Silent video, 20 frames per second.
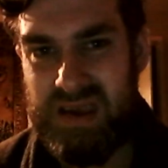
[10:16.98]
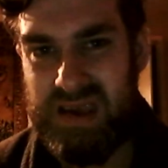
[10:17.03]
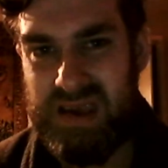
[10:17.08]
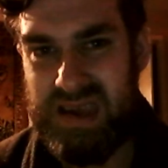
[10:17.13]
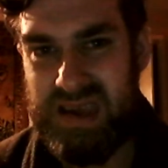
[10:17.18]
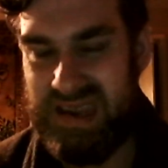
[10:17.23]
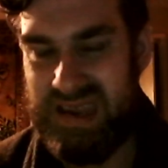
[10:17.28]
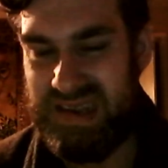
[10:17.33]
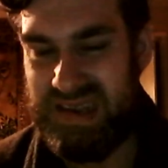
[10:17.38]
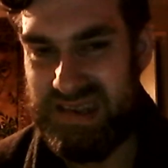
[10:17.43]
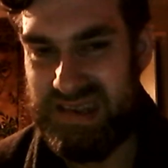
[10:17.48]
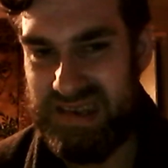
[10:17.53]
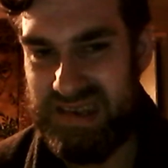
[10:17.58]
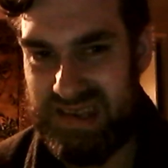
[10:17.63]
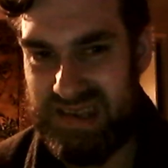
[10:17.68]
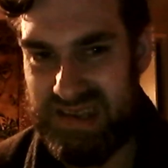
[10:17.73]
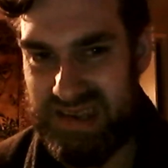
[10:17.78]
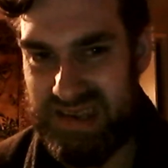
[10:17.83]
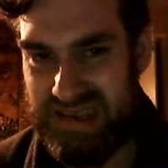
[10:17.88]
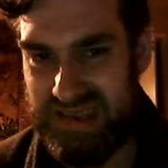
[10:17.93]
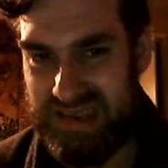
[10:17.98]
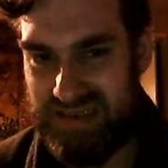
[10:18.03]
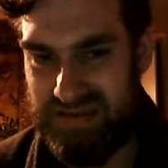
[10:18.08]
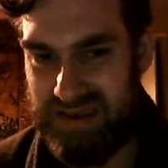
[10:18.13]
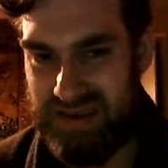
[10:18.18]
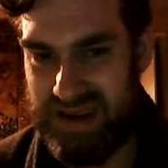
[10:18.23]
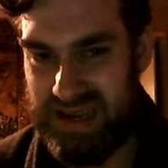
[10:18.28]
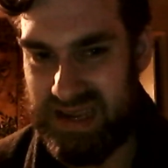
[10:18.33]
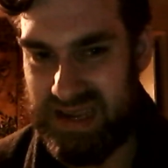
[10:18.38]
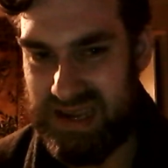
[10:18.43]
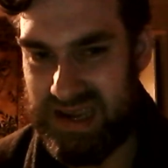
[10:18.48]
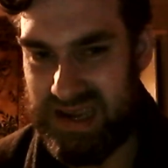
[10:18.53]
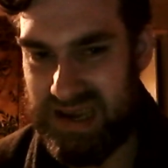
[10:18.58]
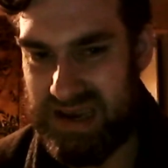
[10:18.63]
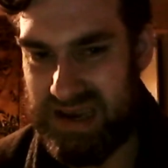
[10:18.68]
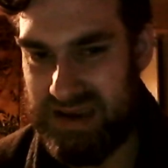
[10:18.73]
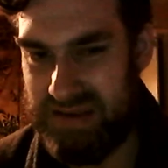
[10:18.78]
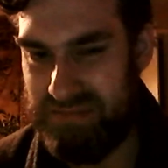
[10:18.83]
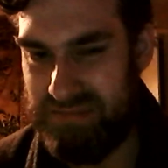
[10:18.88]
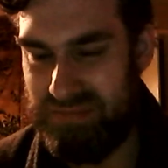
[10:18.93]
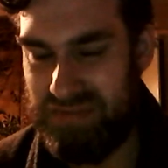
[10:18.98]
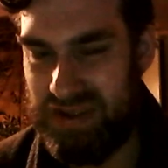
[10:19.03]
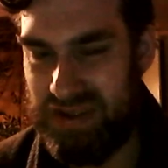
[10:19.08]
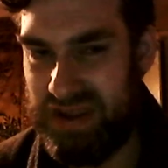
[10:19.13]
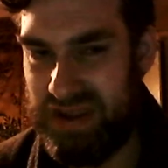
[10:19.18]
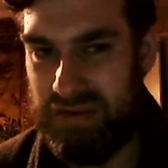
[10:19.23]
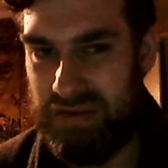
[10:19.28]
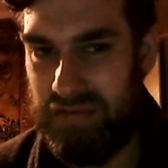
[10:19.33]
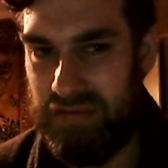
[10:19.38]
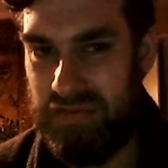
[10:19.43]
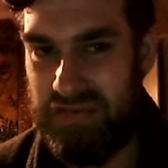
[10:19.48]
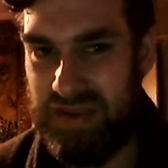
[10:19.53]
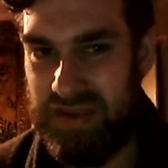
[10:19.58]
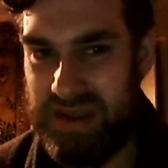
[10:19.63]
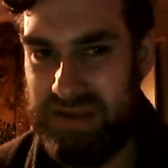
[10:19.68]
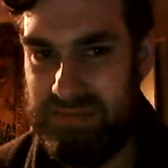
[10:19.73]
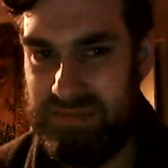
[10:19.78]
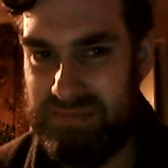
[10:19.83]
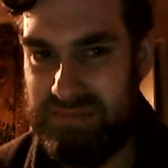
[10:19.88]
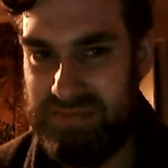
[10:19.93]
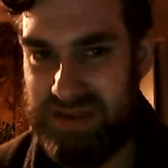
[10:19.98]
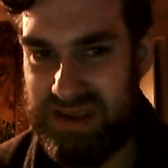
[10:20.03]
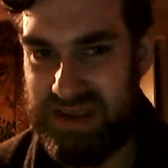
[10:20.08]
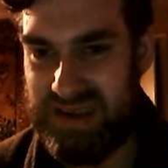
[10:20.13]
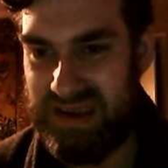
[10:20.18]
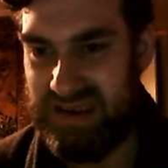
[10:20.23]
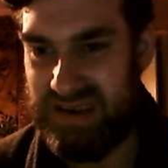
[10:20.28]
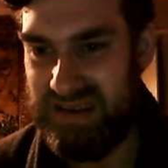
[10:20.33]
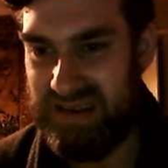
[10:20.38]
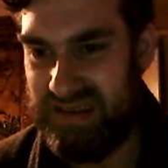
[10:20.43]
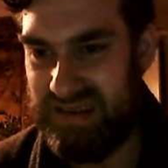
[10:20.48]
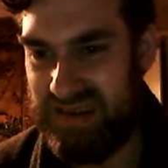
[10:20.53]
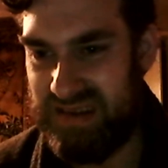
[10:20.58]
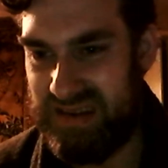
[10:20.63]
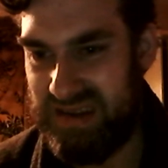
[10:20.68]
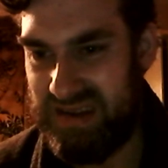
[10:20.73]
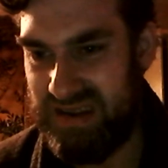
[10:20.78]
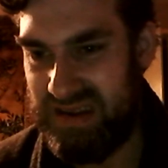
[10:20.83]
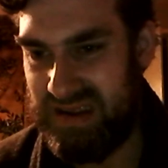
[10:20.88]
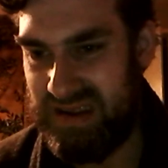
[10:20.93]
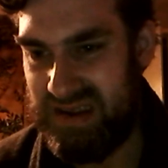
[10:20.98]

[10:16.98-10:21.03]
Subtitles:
it's this great little theme, because